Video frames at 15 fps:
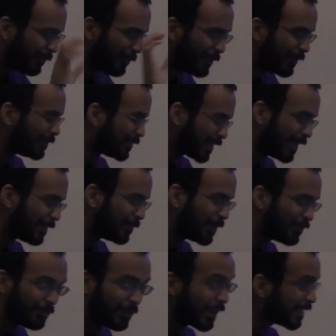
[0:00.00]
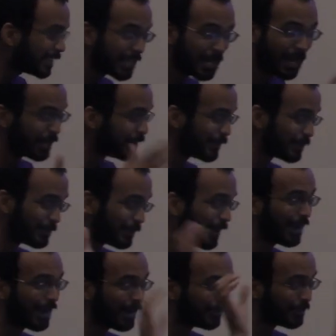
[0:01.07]
We I don't even we remember fixed how it works. Neither do
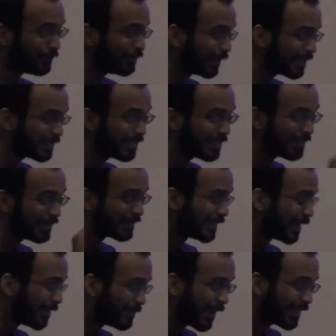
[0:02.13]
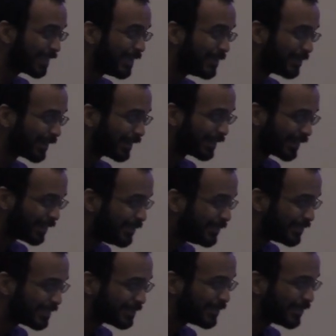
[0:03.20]
I. We fixed it. It's now back to where it
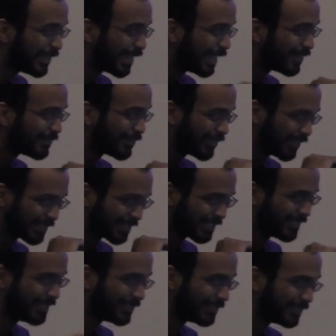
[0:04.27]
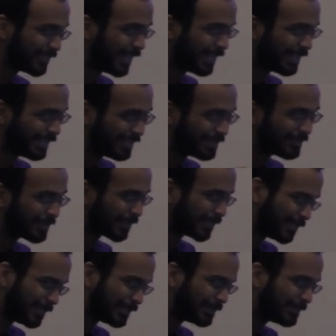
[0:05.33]
used to be, and everything is a single line for a
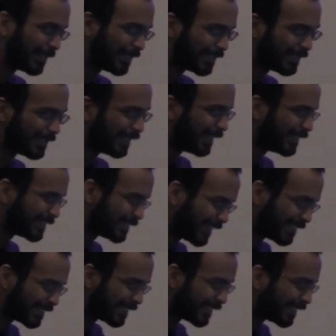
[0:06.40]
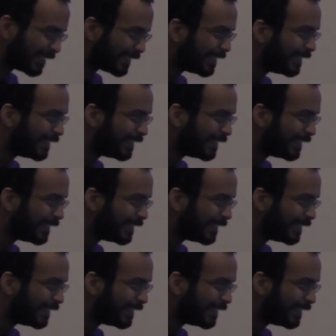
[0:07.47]
single button, and it's nice again.